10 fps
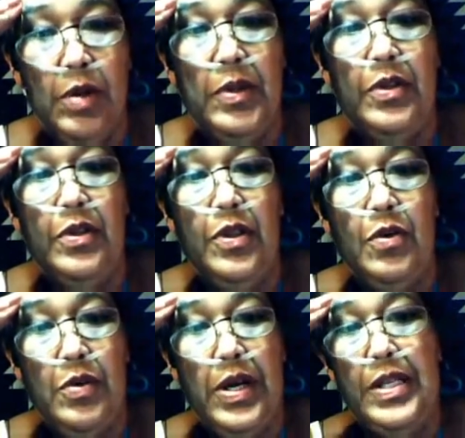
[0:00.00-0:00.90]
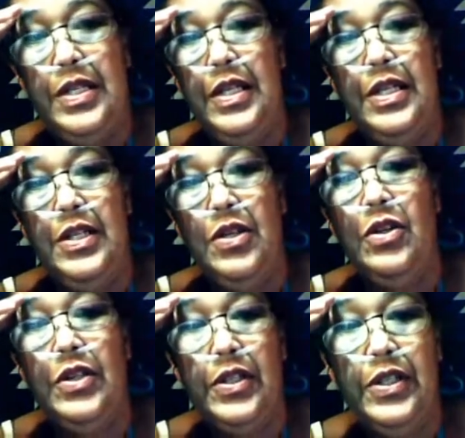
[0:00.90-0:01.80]
criminal arrest
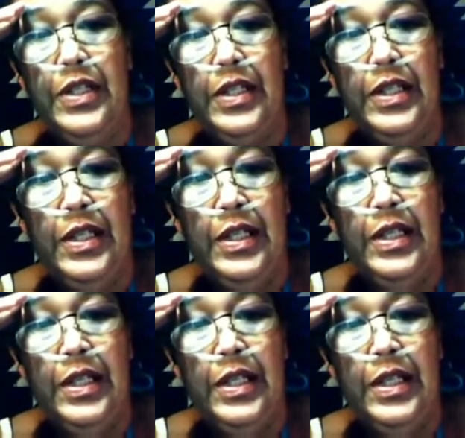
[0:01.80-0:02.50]
in adulthood.